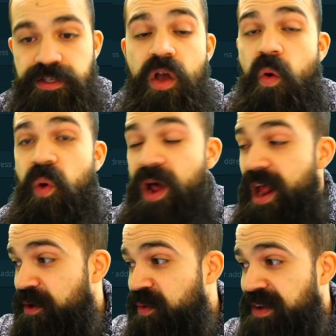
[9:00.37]
What
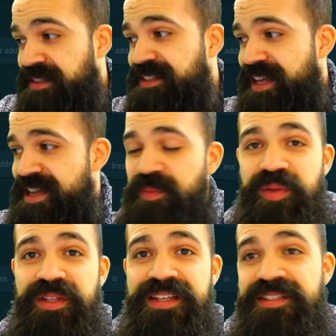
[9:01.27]
I will say is
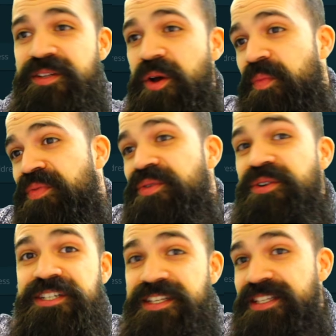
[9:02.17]
please don't
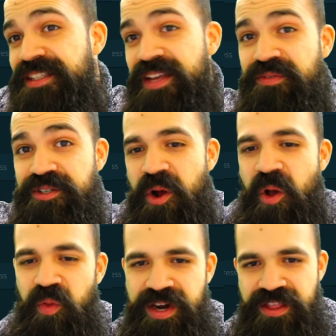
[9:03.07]
push this leverage all
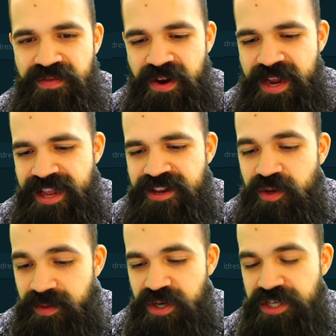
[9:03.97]
the way to the very end. You
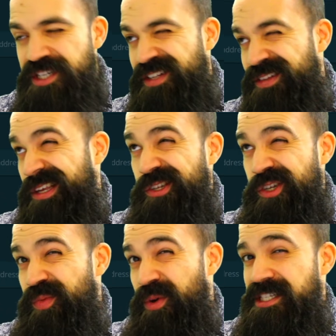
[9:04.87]
can push it to like
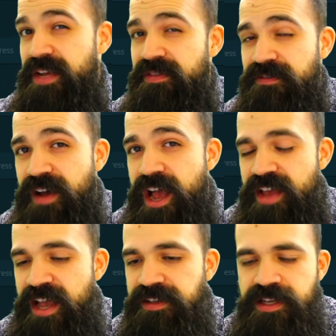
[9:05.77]

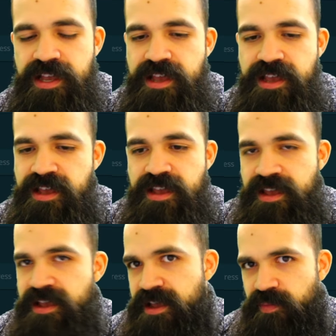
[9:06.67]
2.75x,
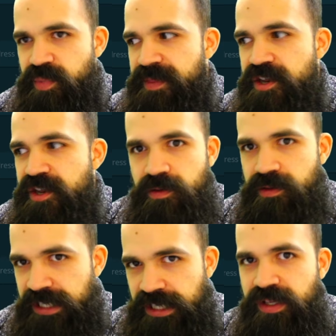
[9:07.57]
but then you're
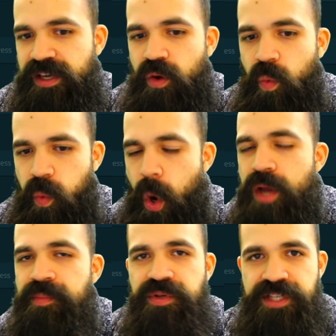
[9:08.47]
literally like a
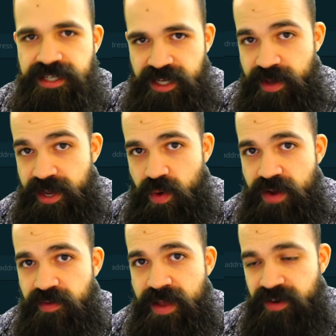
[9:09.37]
1% depeg away
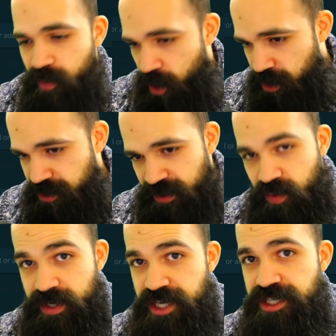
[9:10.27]
from having a partial
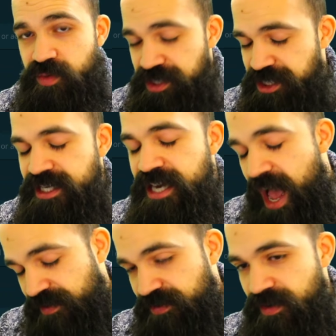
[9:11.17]
liquidation, which is
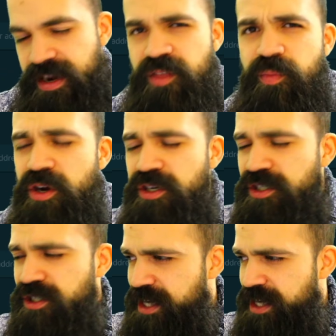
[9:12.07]
not fun. Now, the partial
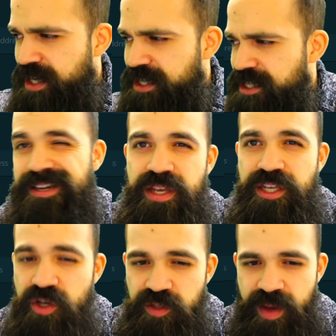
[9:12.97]
liquidation might not be a
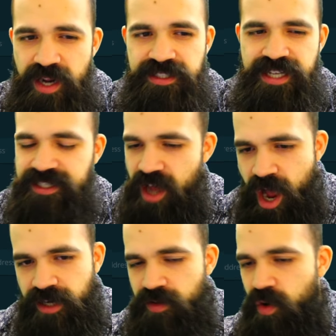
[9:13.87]
huge penalty. I
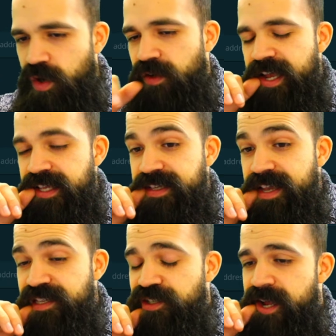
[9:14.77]
talked to the Euler guys
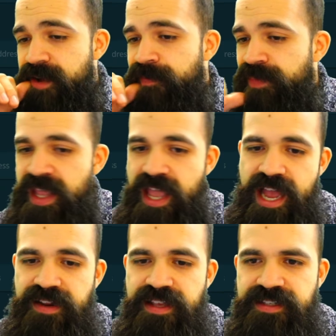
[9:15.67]
yesterday,
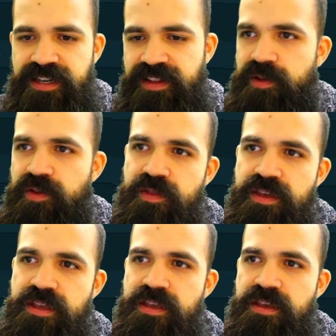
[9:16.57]
and they said like
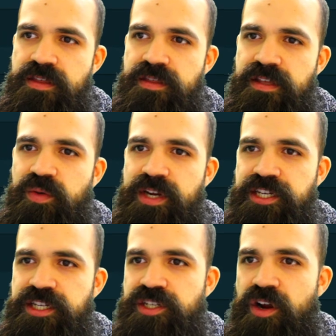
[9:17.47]
the the
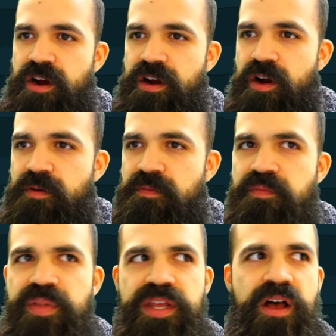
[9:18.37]
liquidations are, are
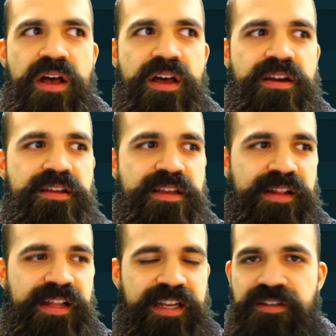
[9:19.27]
bid on in
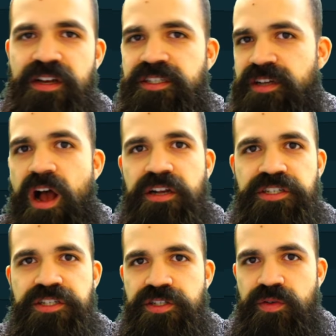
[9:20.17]
like a Dutch
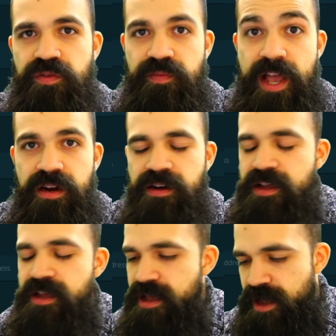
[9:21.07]
auction sort of manner,
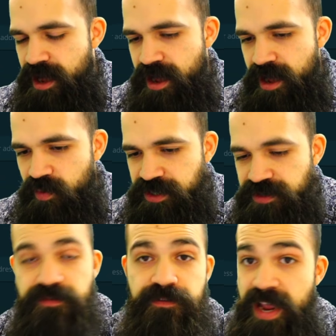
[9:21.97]
uh, which
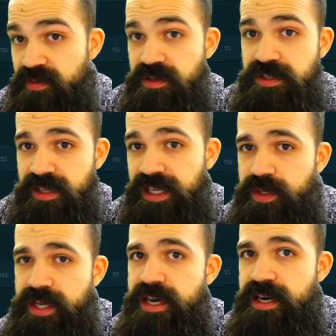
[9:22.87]
favors the
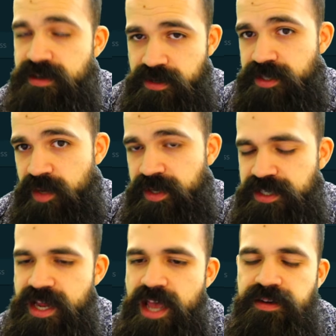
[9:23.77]
liquidated to some
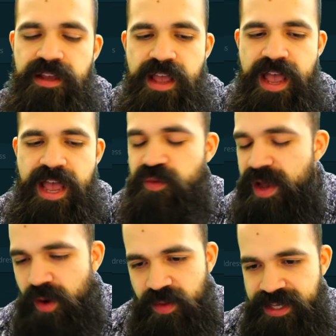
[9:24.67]
extent, and you might
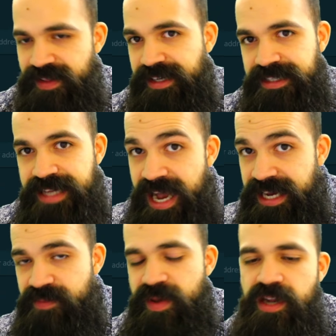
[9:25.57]
only get like a
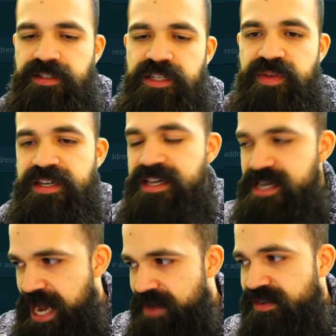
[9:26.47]
tiny penalty, but
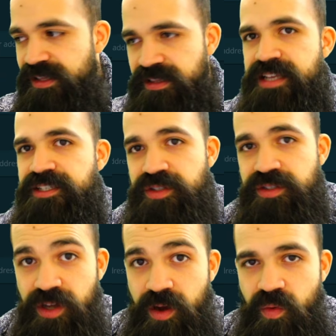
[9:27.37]
nevertheless, you
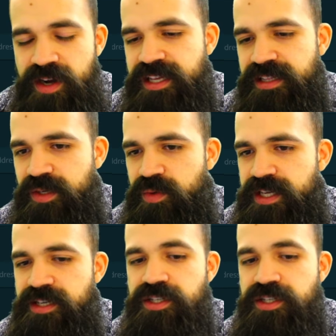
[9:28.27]
don't want to get liquidated.